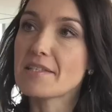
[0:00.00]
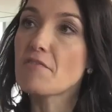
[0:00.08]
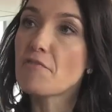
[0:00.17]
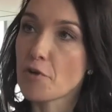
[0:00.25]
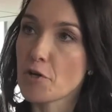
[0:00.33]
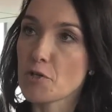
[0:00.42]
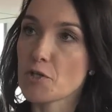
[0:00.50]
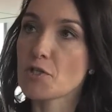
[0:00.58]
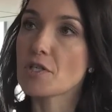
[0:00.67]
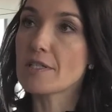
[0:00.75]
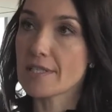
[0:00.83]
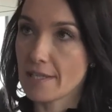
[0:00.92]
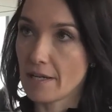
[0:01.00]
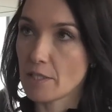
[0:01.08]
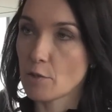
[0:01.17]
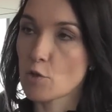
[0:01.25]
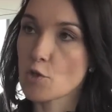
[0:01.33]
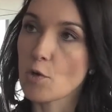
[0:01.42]
the first
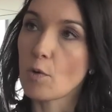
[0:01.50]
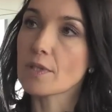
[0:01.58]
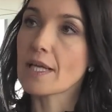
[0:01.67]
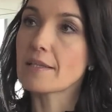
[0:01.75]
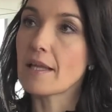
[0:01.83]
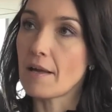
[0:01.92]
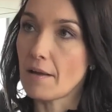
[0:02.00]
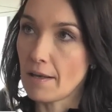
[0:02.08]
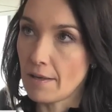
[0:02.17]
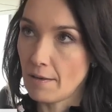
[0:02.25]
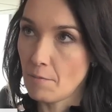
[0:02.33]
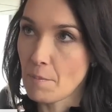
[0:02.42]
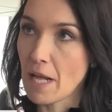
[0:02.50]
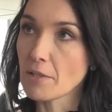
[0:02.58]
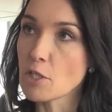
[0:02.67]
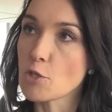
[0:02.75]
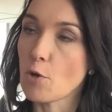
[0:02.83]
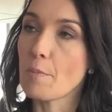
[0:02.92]
study to show that a
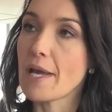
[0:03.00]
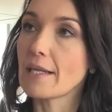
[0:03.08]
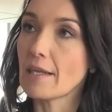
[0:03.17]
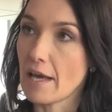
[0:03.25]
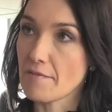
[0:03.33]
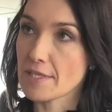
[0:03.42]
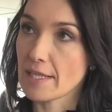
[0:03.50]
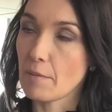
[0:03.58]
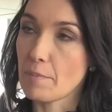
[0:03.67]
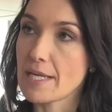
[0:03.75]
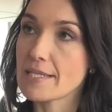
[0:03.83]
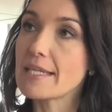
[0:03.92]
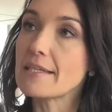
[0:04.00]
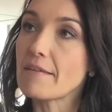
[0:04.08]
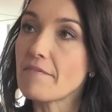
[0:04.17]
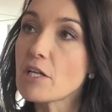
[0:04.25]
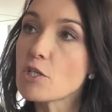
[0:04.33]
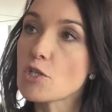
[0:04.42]
multi-domain lifestyle-based
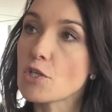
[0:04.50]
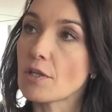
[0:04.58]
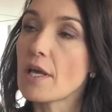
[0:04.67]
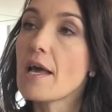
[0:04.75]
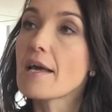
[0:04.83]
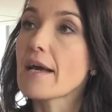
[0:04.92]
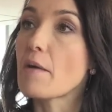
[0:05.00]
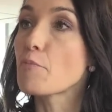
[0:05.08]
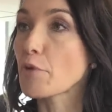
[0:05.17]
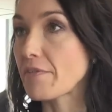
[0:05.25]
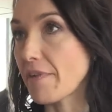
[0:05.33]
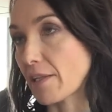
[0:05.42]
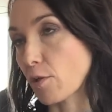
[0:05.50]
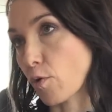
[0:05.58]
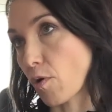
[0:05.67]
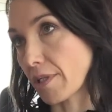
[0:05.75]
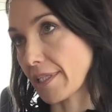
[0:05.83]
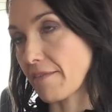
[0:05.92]
intervention can prevent
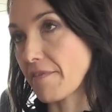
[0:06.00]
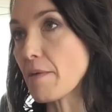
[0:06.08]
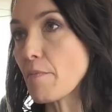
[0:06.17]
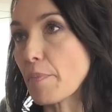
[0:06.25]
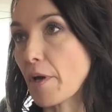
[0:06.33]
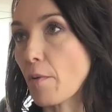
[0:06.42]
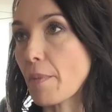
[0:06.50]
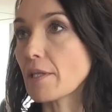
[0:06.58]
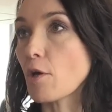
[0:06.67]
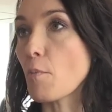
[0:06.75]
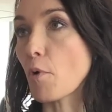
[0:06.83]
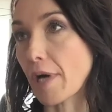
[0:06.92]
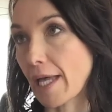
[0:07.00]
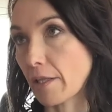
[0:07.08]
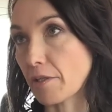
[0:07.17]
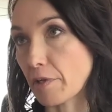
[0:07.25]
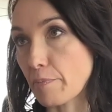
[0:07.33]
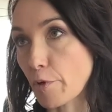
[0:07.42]
cognitive impairment among
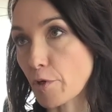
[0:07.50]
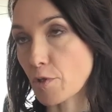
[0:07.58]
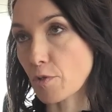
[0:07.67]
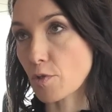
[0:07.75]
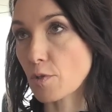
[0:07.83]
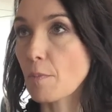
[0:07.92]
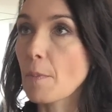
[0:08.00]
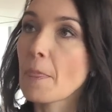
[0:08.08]
elderly persons.